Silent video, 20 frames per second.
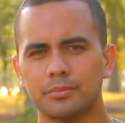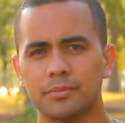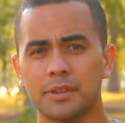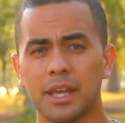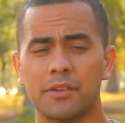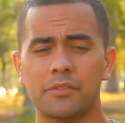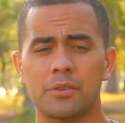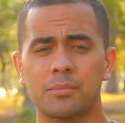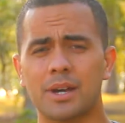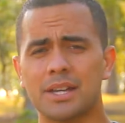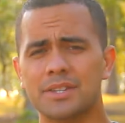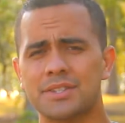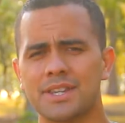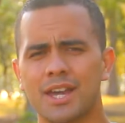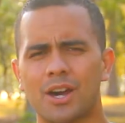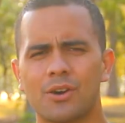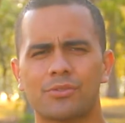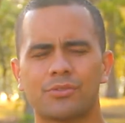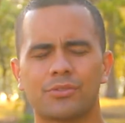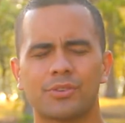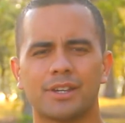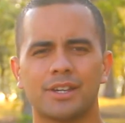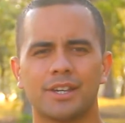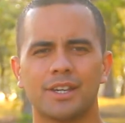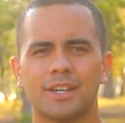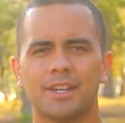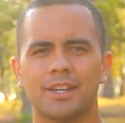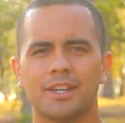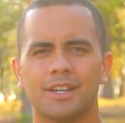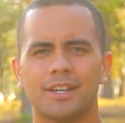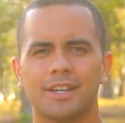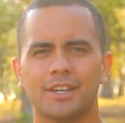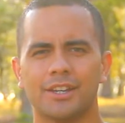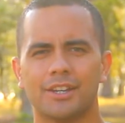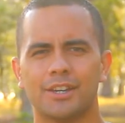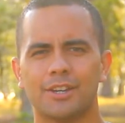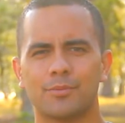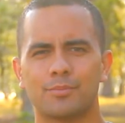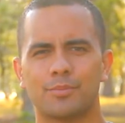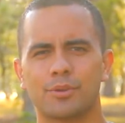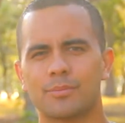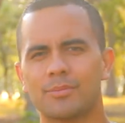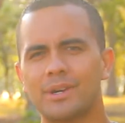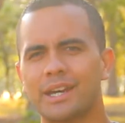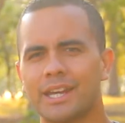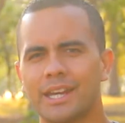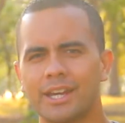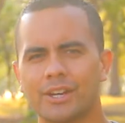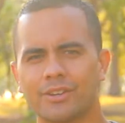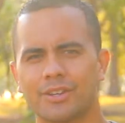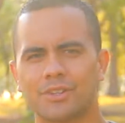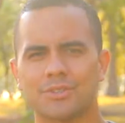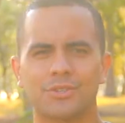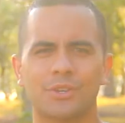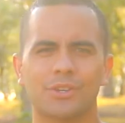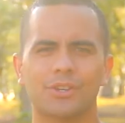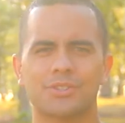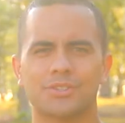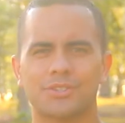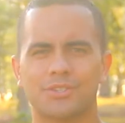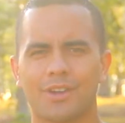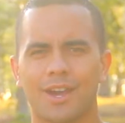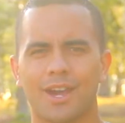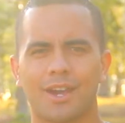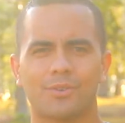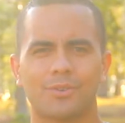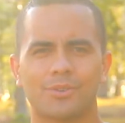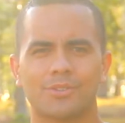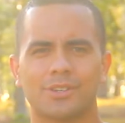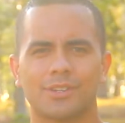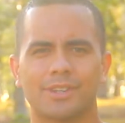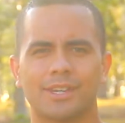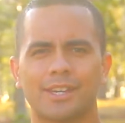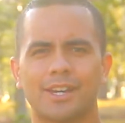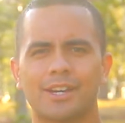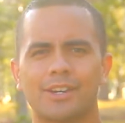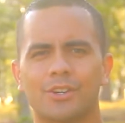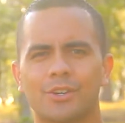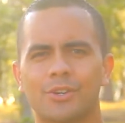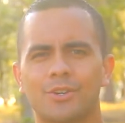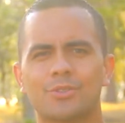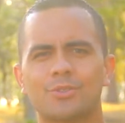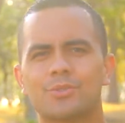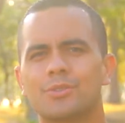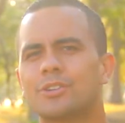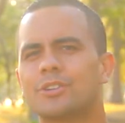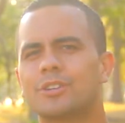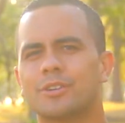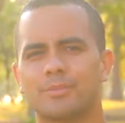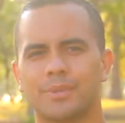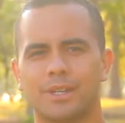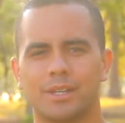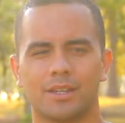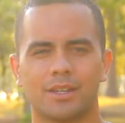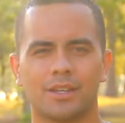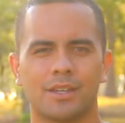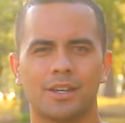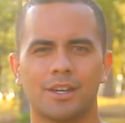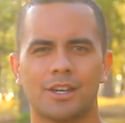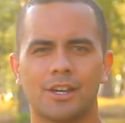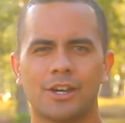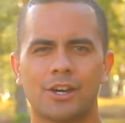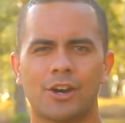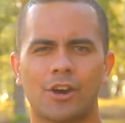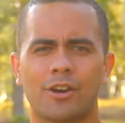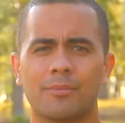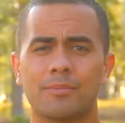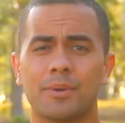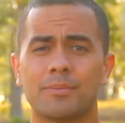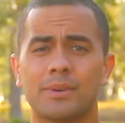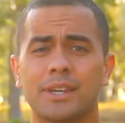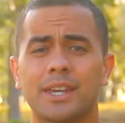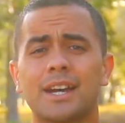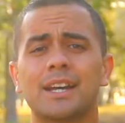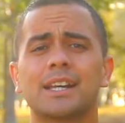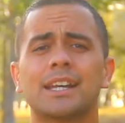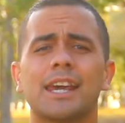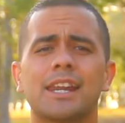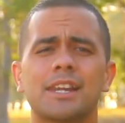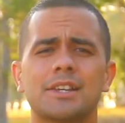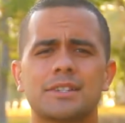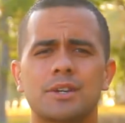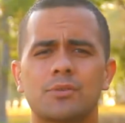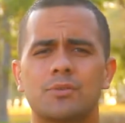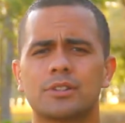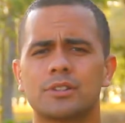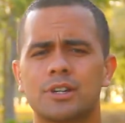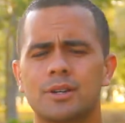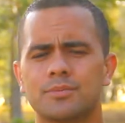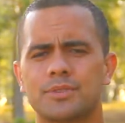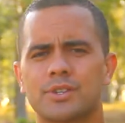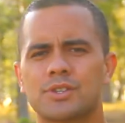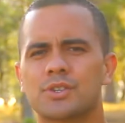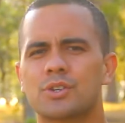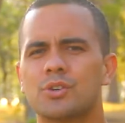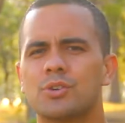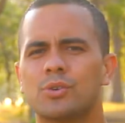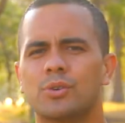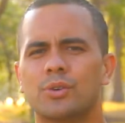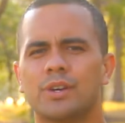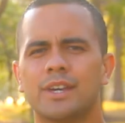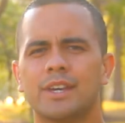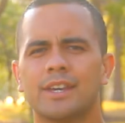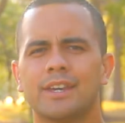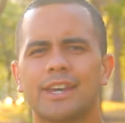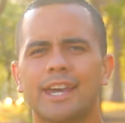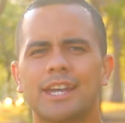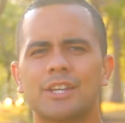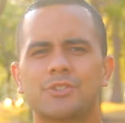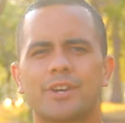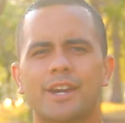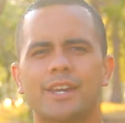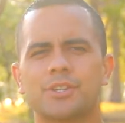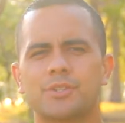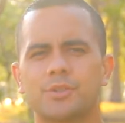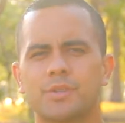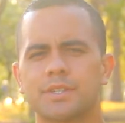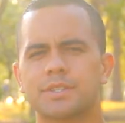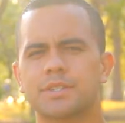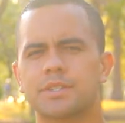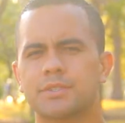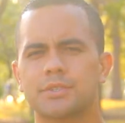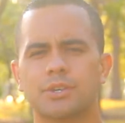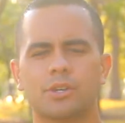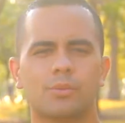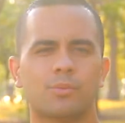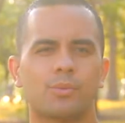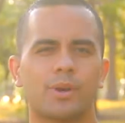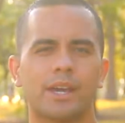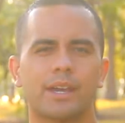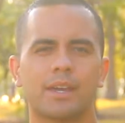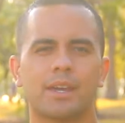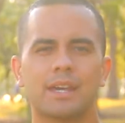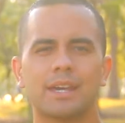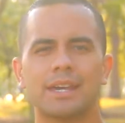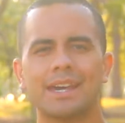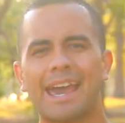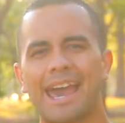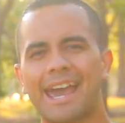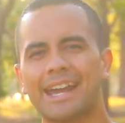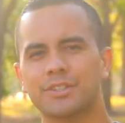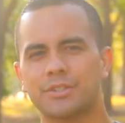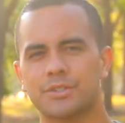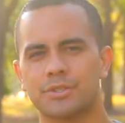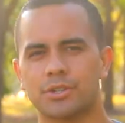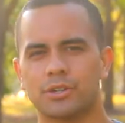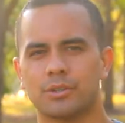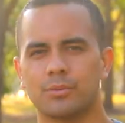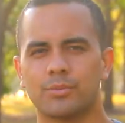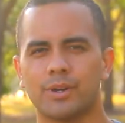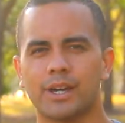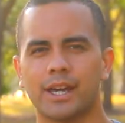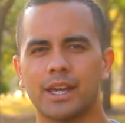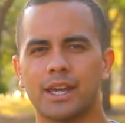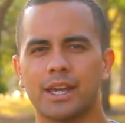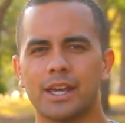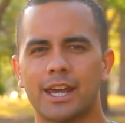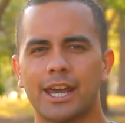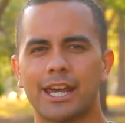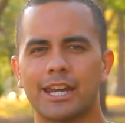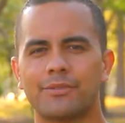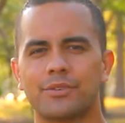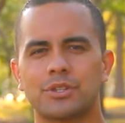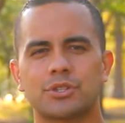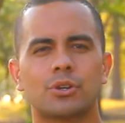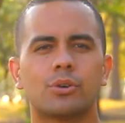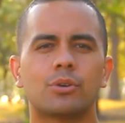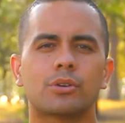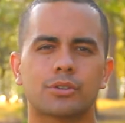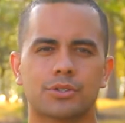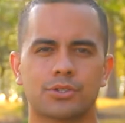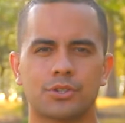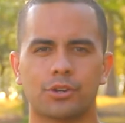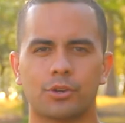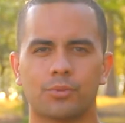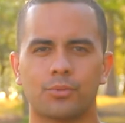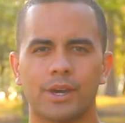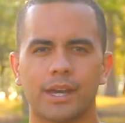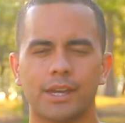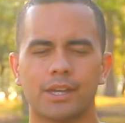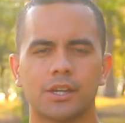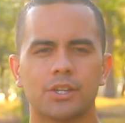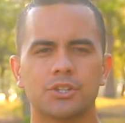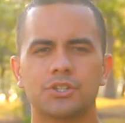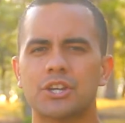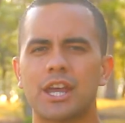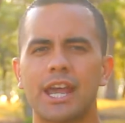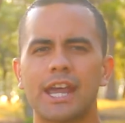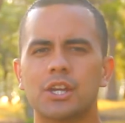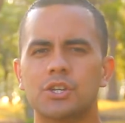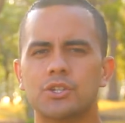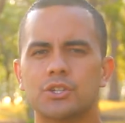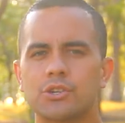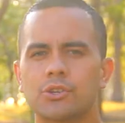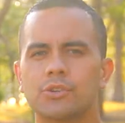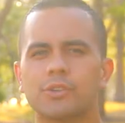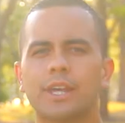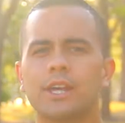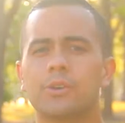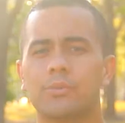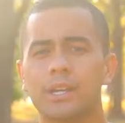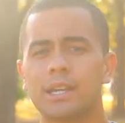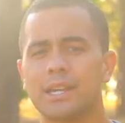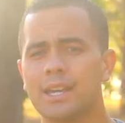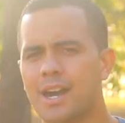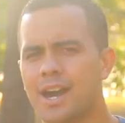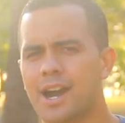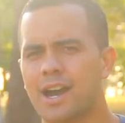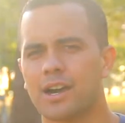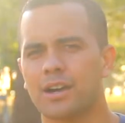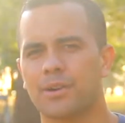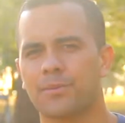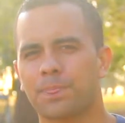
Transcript: even myself, putting my hair in a certain style so that young girls would look at me. I remember young ladies that would come to school and try to dress a certain way, act a certain way, and even talk a certain way, change who they really are,